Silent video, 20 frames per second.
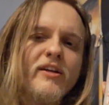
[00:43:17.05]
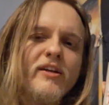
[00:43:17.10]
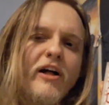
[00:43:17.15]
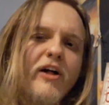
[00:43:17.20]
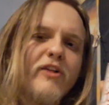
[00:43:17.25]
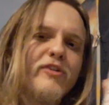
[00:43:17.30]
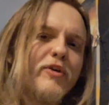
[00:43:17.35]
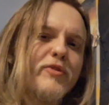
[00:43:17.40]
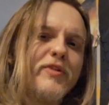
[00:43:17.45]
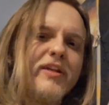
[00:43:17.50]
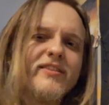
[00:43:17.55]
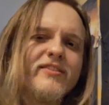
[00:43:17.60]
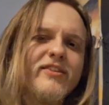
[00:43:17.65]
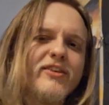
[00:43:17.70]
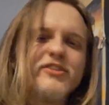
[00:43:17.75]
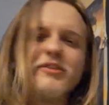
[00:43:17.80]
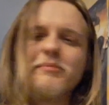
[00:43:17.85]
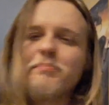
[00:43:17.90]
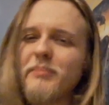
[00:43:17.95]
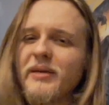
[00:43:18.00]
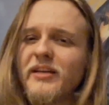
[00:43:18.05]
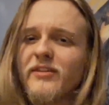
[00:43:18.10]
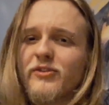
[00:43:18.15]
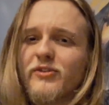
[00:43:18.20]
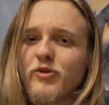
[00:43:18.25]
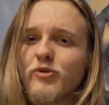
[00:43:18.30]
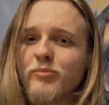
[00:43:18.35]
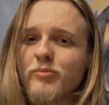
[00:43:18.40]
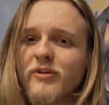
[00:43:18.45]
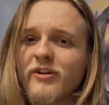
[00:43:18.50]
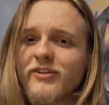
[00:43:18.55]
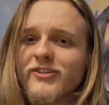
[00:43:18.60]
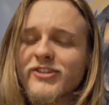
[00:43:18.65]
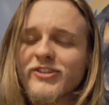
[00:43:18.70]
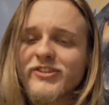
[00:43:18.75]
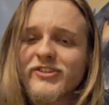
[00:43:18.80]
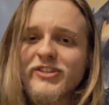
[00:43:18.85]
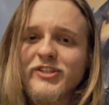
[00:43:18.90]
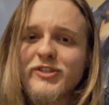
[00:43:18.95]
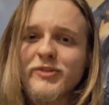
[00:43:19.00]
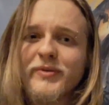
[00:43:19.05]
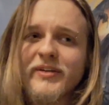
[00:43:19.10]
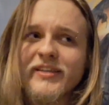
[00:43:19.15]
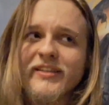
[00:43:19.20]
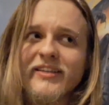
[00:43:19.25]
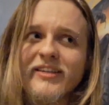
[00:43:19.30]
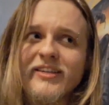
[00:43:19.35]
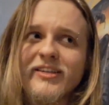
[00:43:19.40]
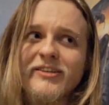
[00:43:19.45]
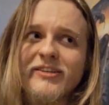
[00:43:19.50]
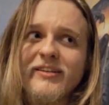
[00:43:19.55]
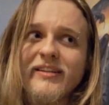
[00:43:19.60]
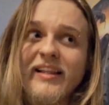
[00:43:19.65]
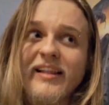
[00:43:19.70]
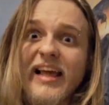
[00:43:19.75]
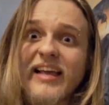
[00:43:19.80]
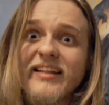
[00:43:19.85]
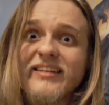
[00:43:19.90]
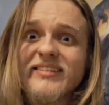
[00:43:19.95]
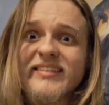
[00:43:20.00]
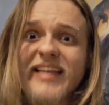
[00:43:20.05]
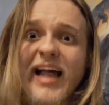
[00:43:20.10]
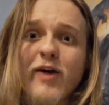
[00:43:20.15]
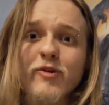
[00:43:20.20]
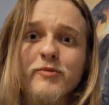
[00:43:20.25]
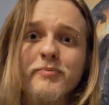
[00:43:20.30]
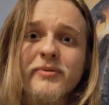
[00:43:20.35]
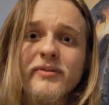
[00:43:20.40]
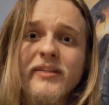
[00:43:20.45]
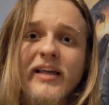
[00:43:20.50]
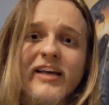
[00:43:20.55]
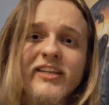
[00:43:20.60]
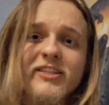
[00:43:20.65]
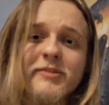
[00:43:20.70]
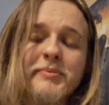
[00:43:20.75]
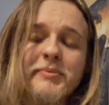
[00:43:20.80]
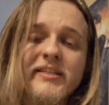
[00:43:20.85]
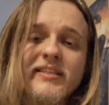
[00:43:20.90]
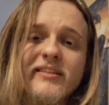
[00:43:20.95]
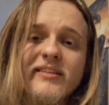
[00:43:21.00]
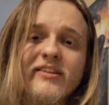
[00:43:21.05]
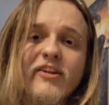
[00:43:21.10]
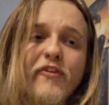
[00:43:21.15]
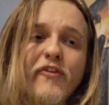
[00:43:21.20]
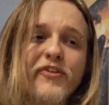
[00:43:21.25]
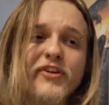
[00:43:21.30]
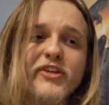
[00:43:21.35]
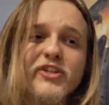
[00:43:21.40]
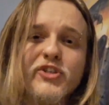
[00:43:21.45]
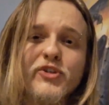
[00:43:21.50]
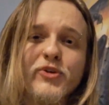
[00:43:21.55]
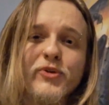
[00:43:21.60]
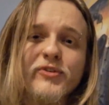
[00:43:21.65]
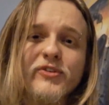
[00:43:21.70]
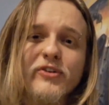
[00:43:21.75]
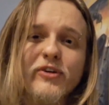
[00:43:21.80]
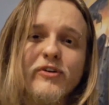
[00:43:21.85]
Although that doesn't mean too much considering their latest output has been nothing short